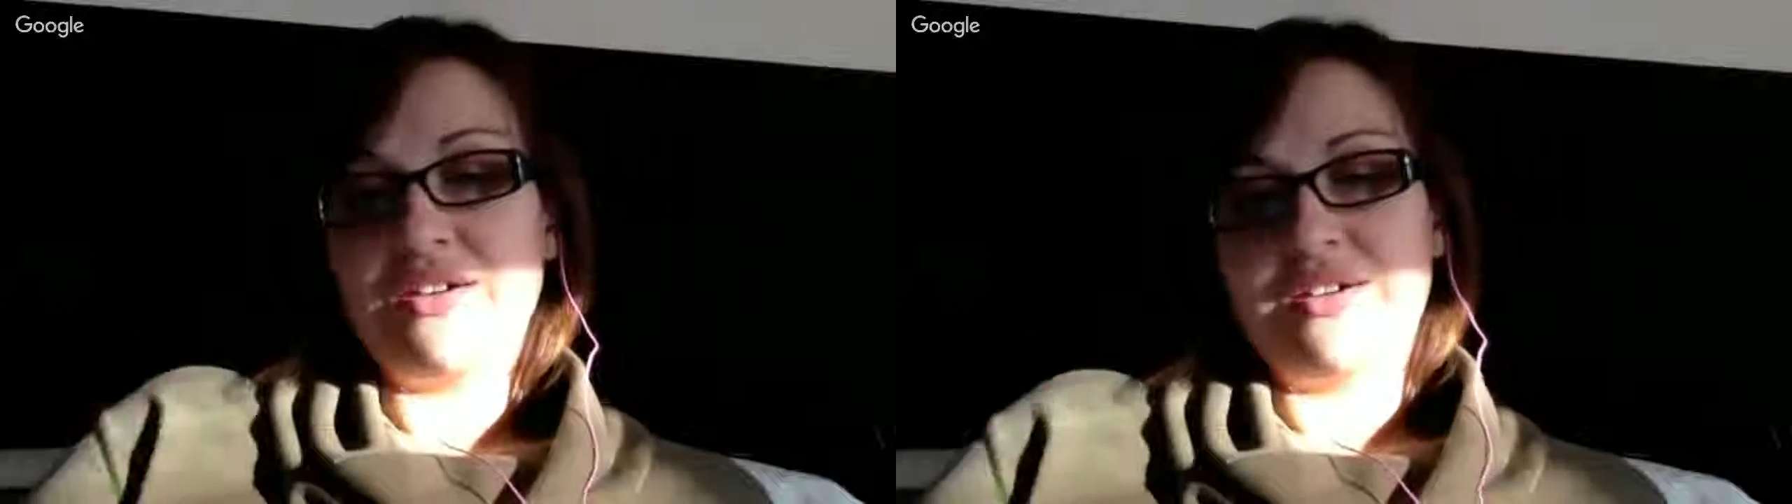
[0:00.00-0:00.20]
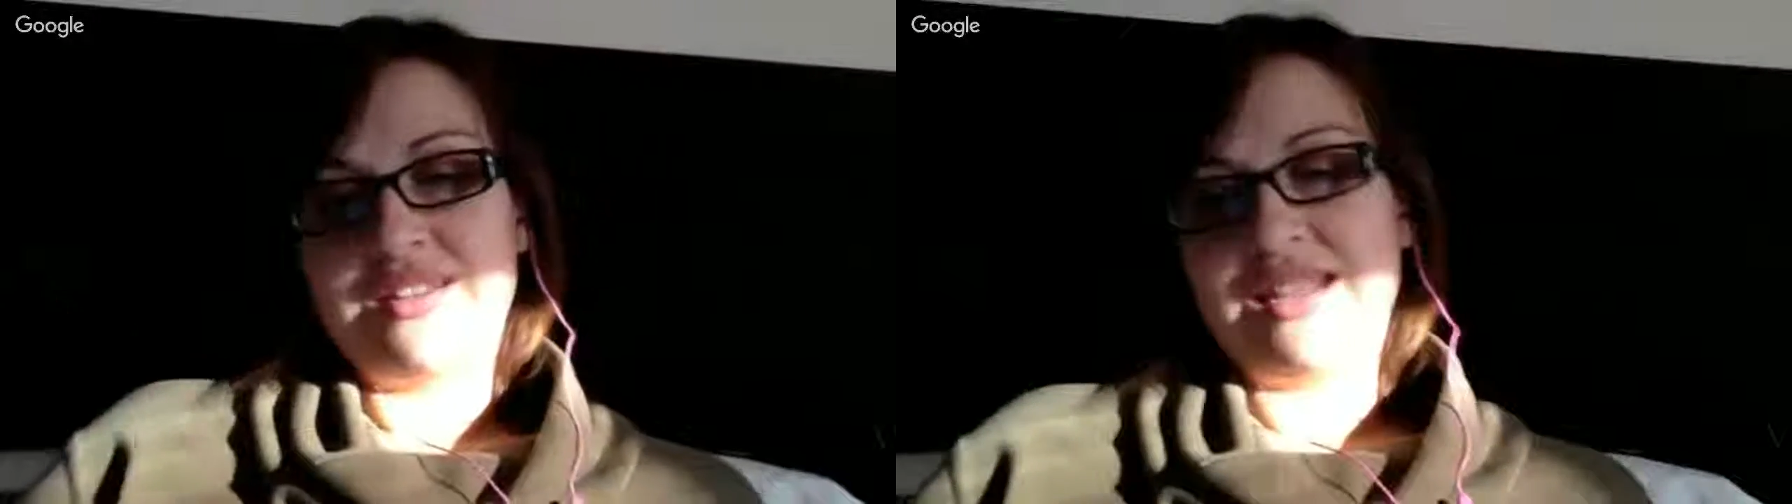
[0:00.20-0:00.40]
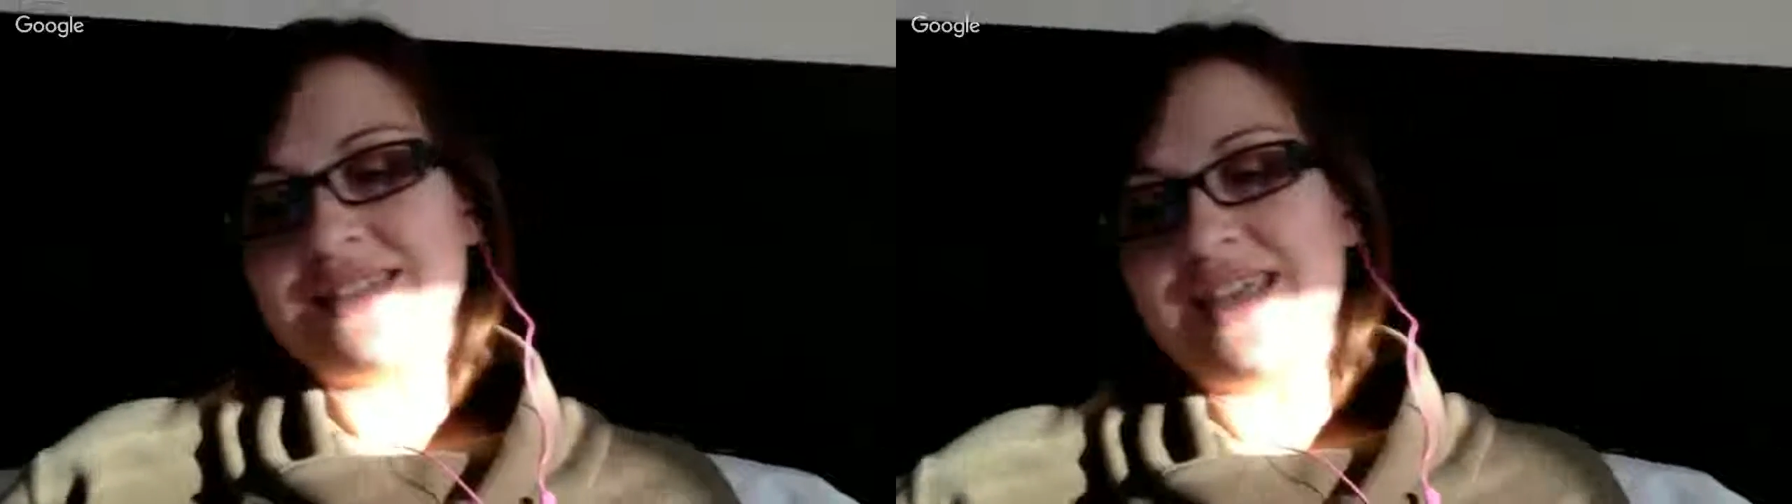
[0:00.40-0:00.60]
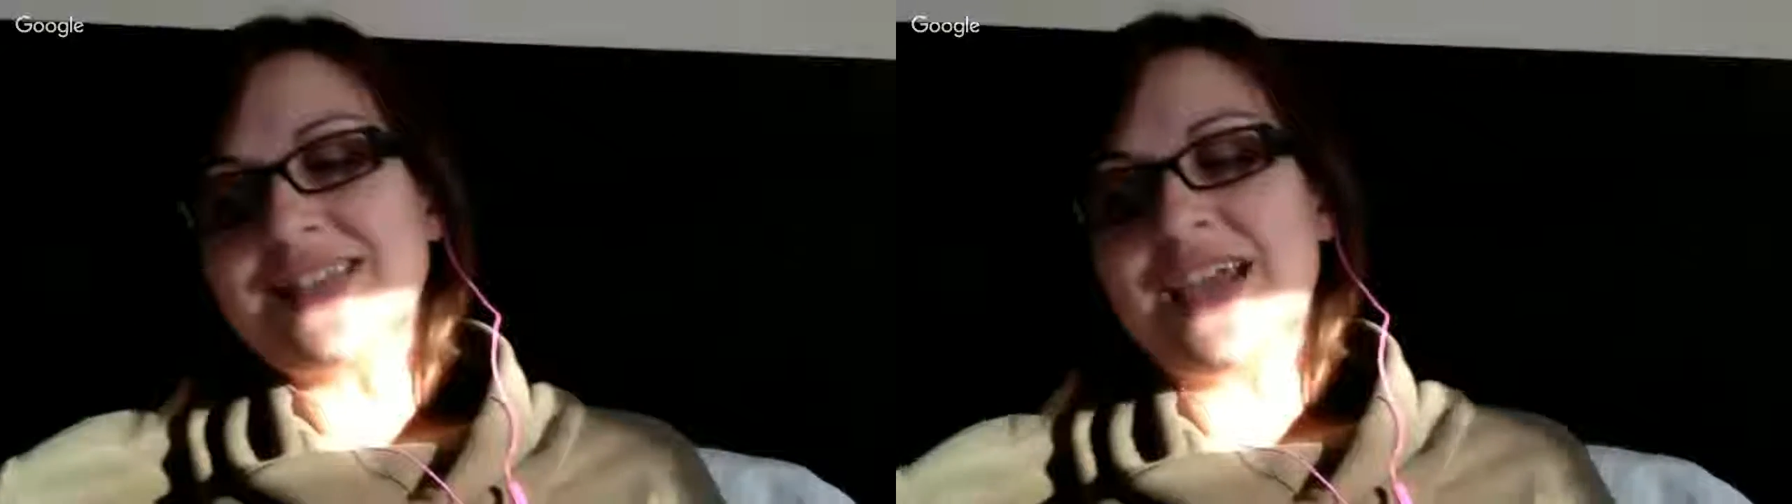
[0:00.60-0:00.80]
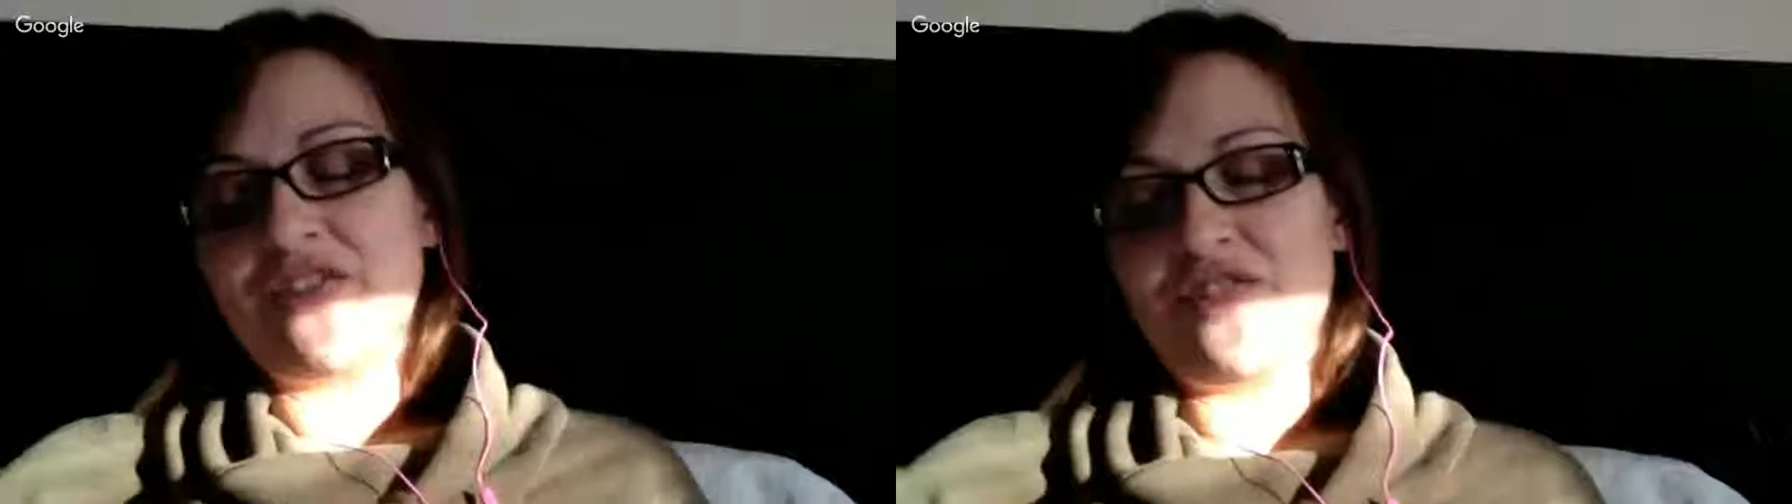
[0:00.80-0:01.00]
and that's
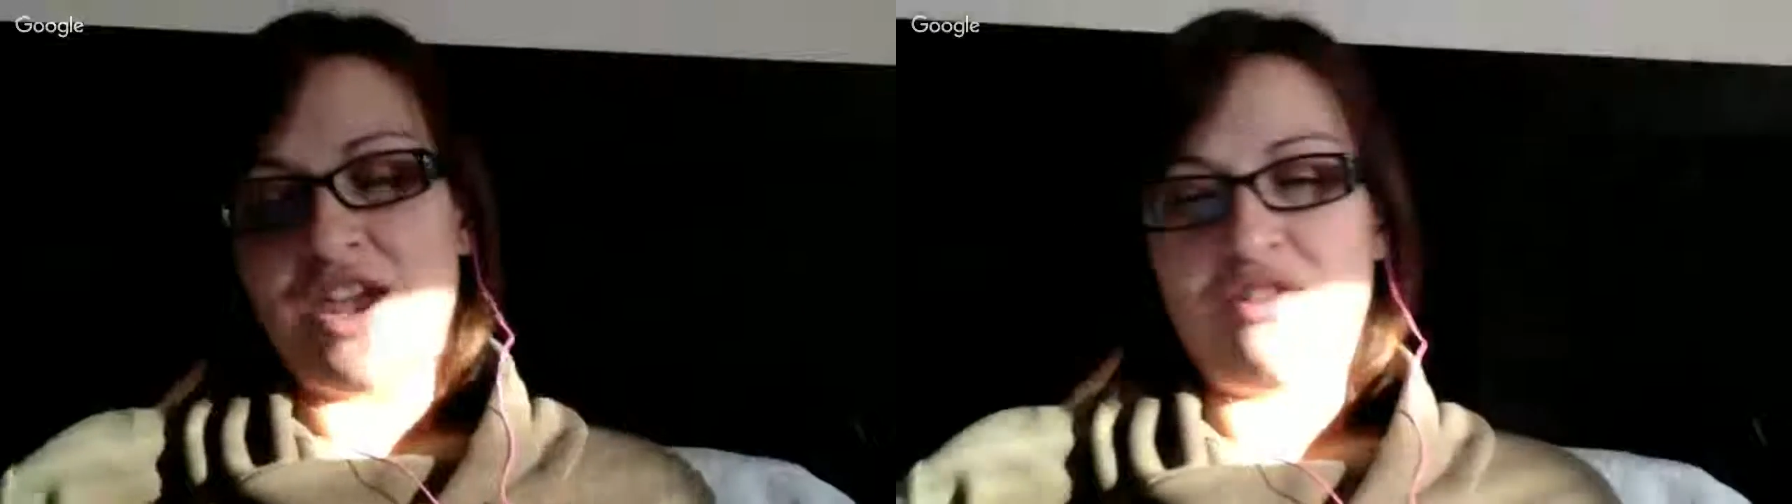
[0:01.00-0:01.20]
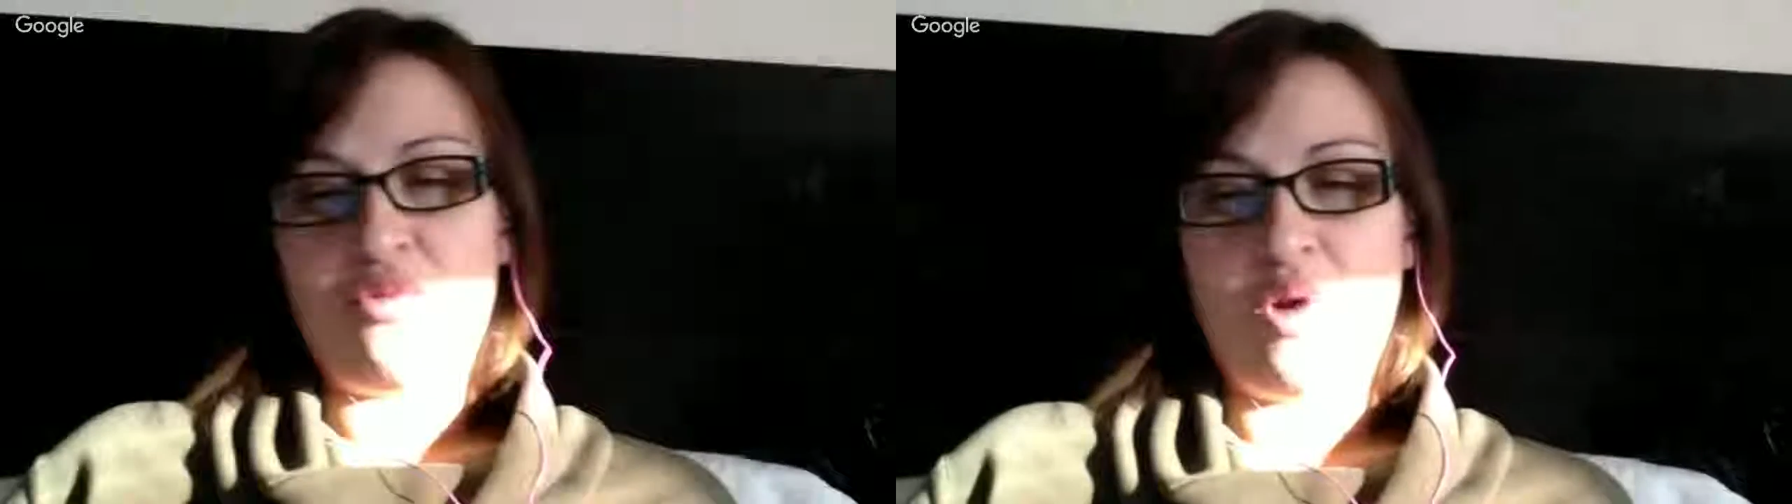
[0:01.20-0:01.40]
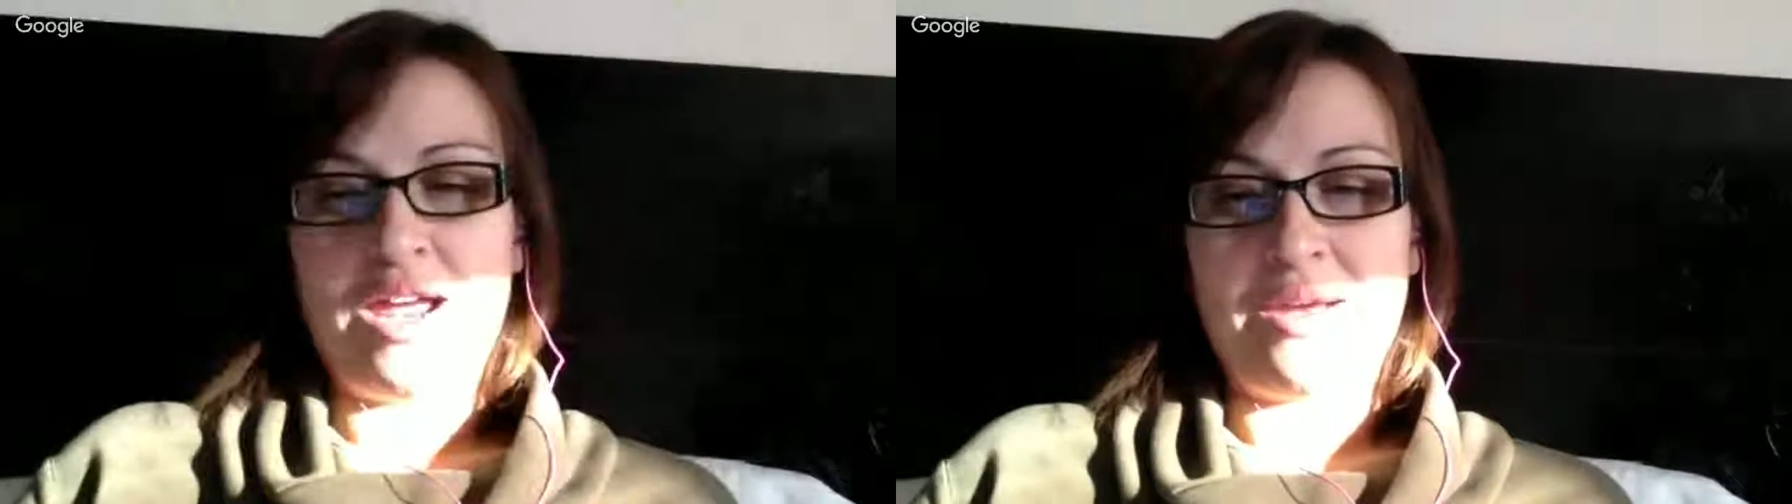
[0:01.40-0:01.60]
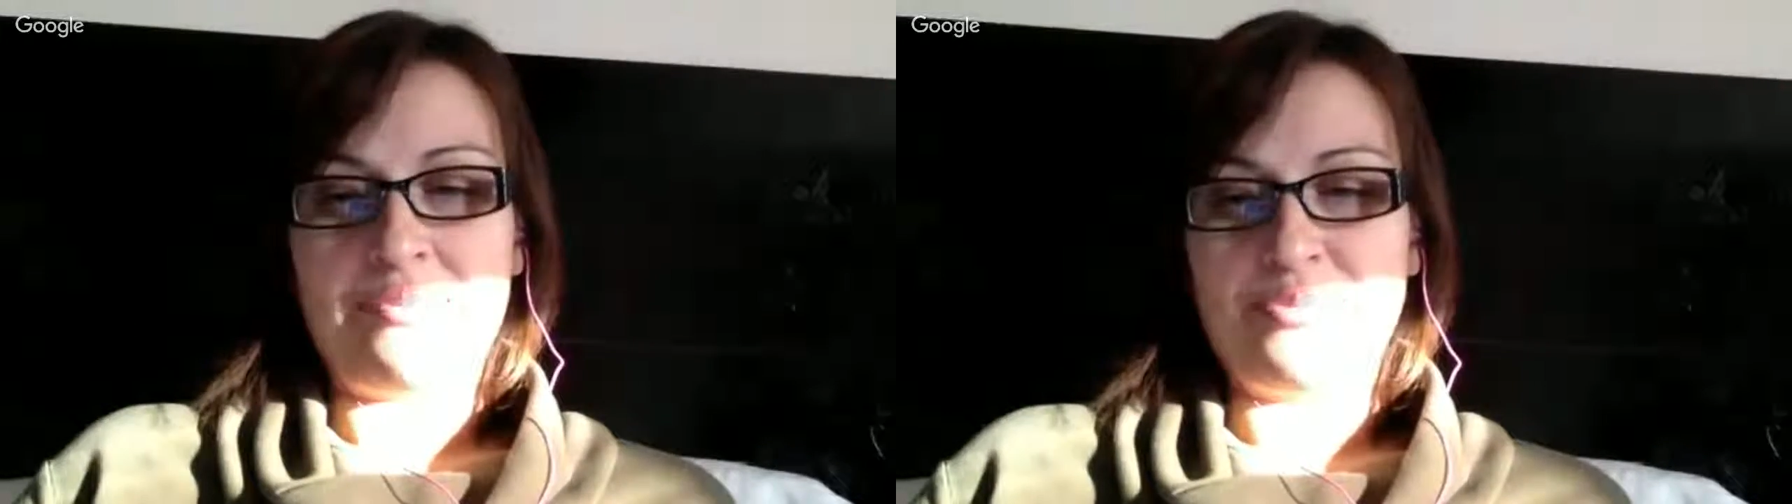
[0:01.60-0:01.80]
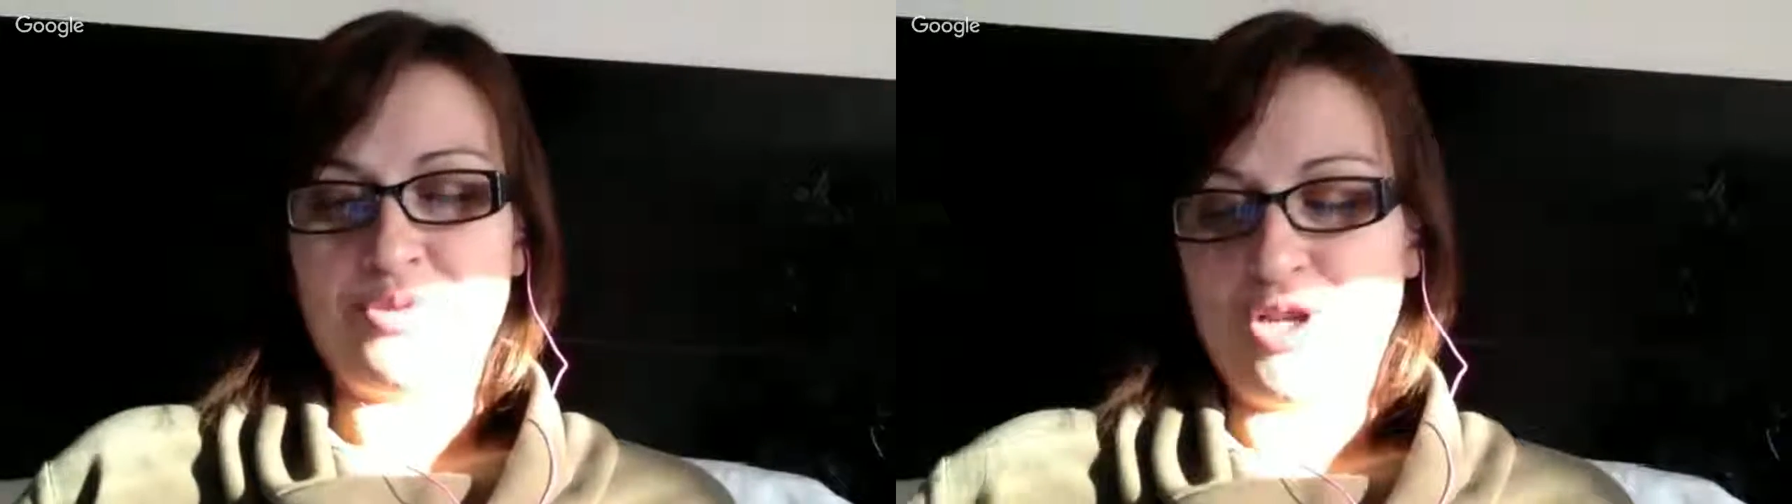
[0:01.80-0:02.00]
kind of why I'm